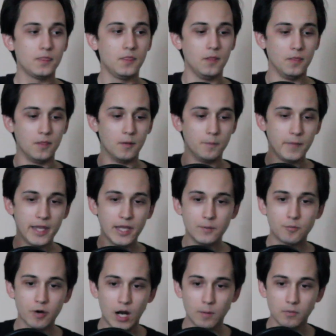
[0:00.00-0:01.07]
The main
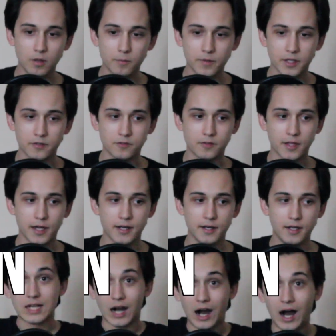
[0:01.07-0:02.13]
problem is
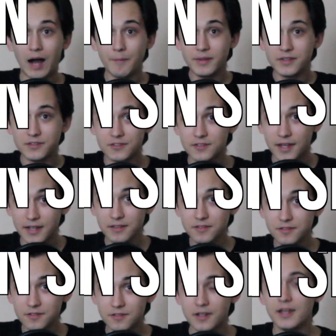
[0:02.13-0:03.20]
that common
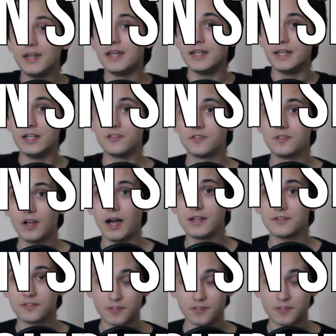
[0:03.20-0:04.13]
sense is not